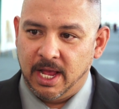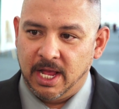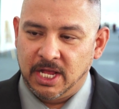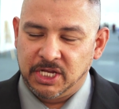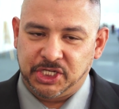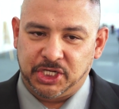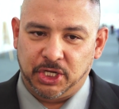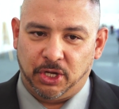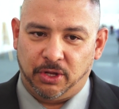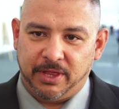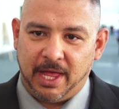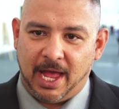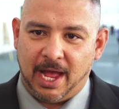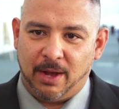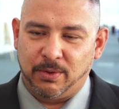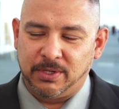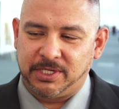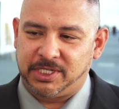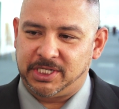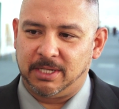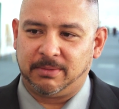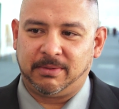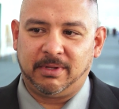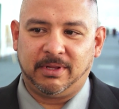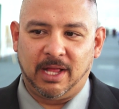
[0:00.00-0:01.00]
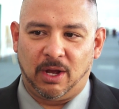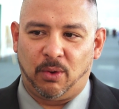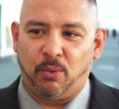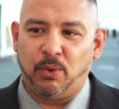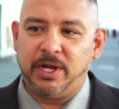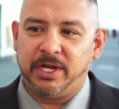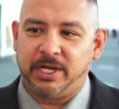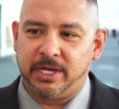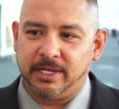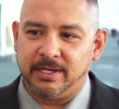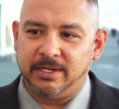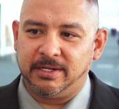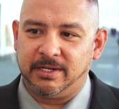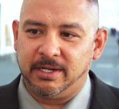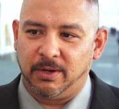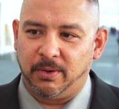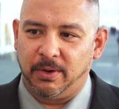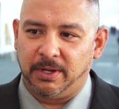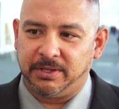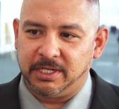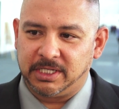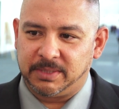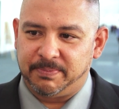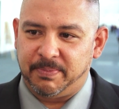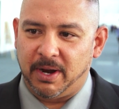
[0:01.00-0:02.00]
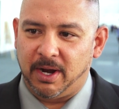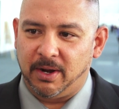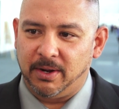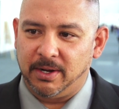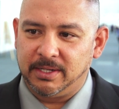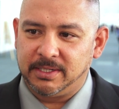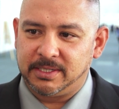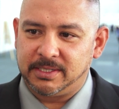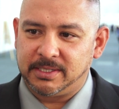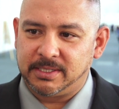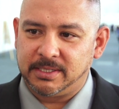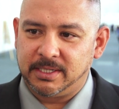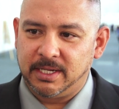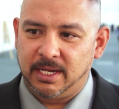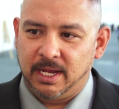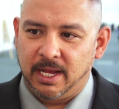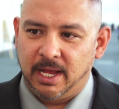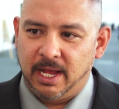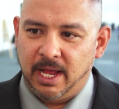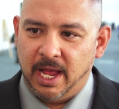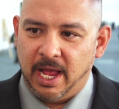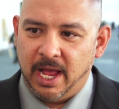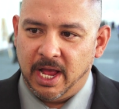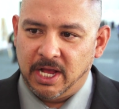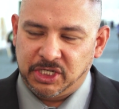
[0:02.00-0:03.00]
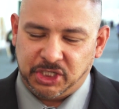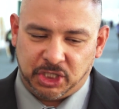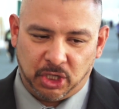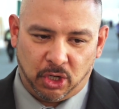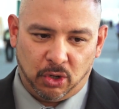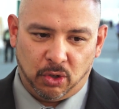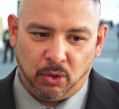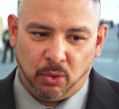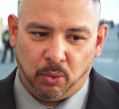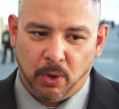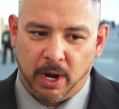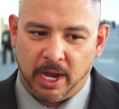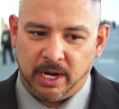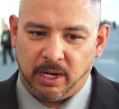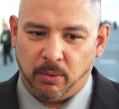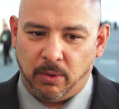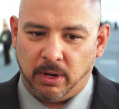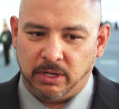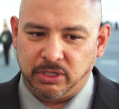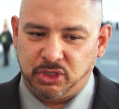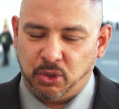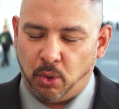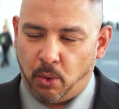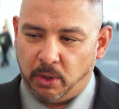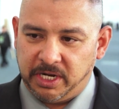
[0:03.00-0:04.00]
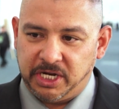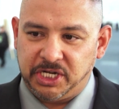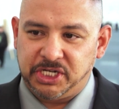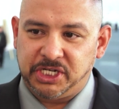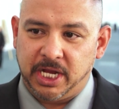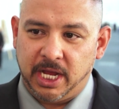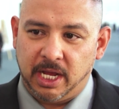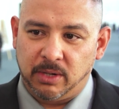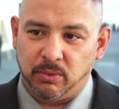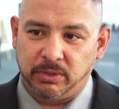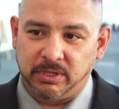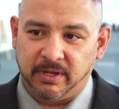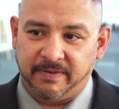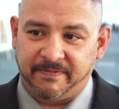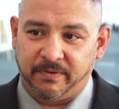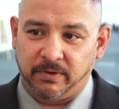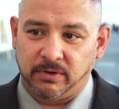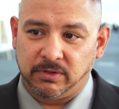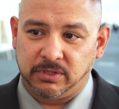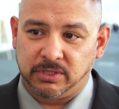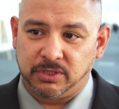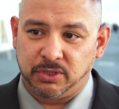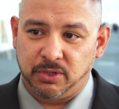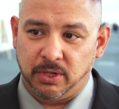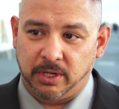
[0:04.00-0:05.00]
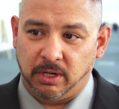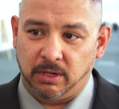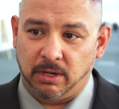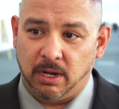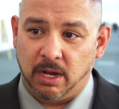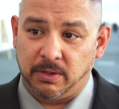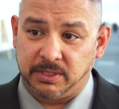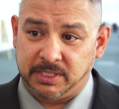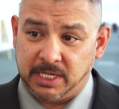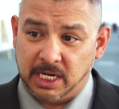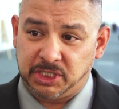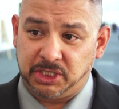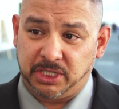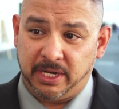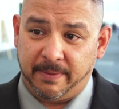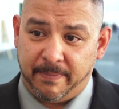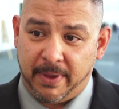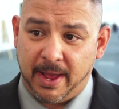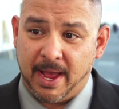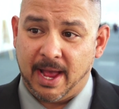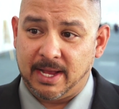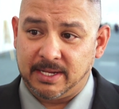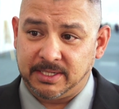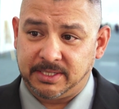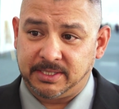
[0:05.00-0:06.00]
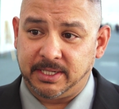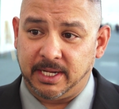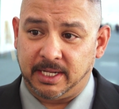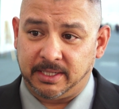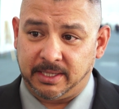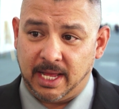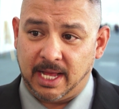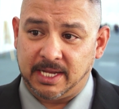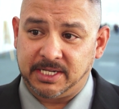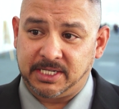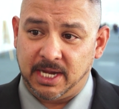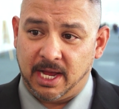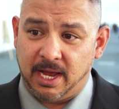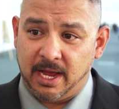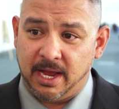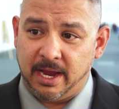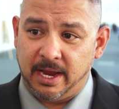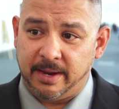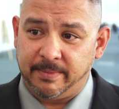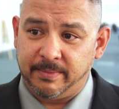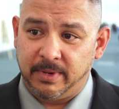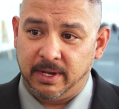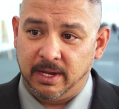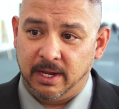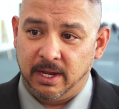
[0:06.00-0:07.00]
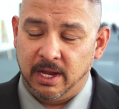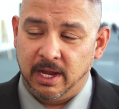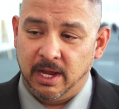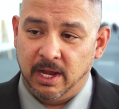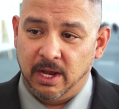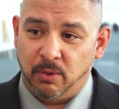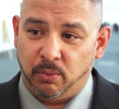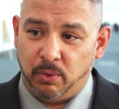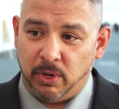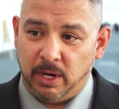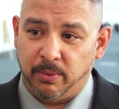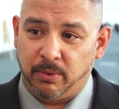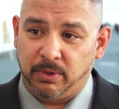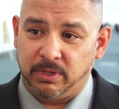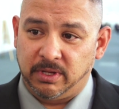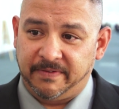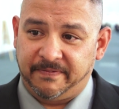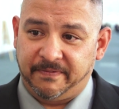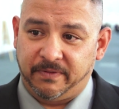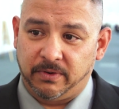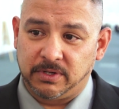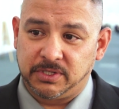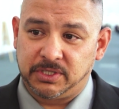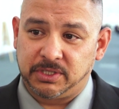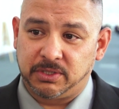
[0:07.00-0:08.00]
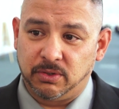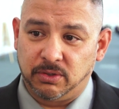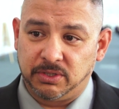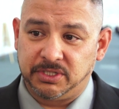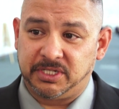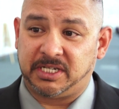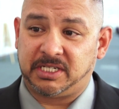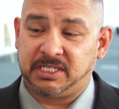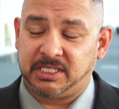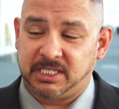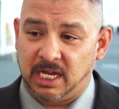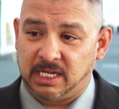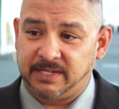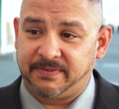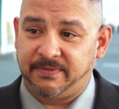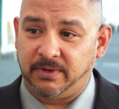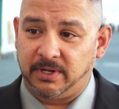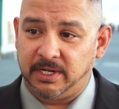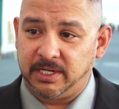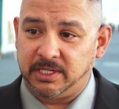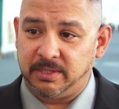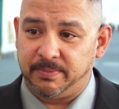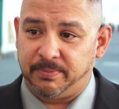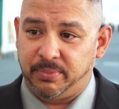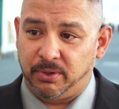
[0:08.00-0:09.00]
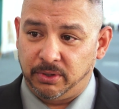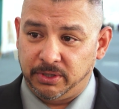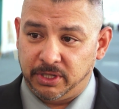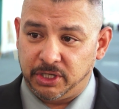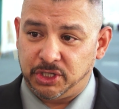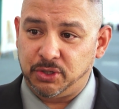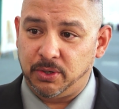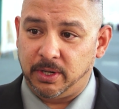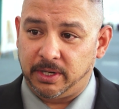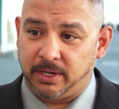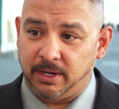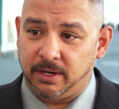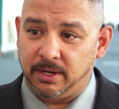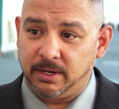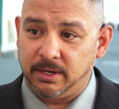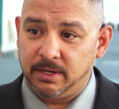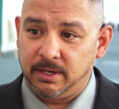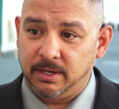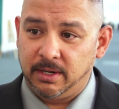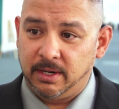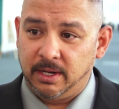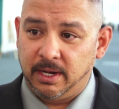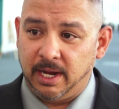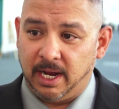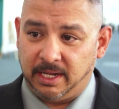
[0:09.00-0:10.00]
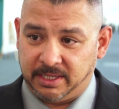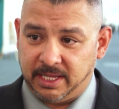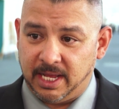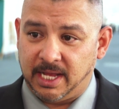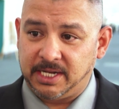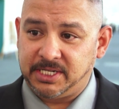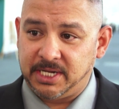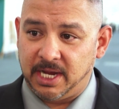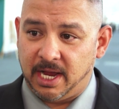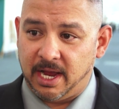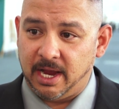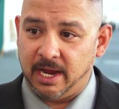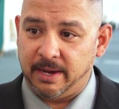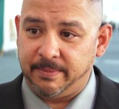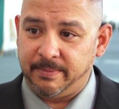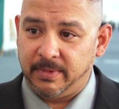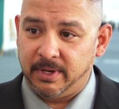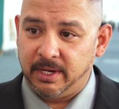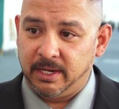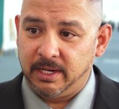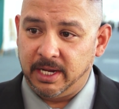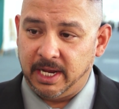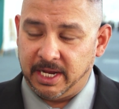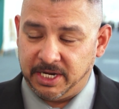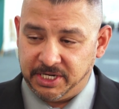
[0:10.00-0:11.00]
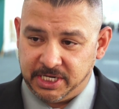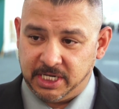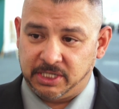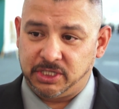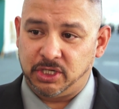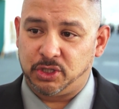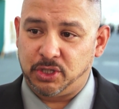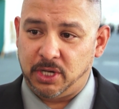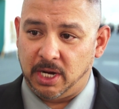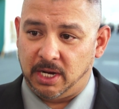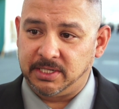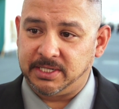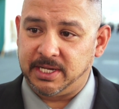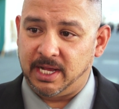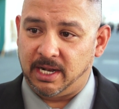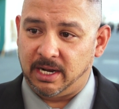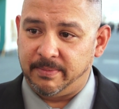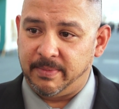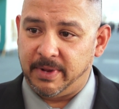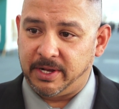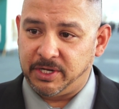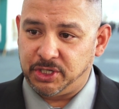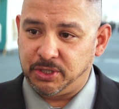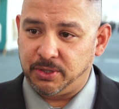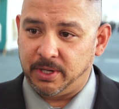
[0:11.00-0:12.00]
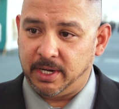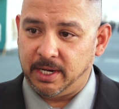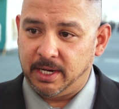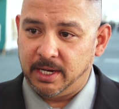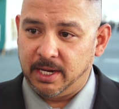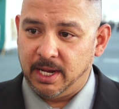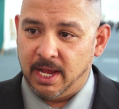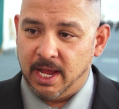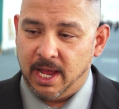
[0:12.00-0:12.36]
So that was something that we couldn't deal with as parents. So right around 2010, when the first trigger law was actually passed at that time, we were the first school successfully to pull the trigger at that time in Desert Trails Elementary.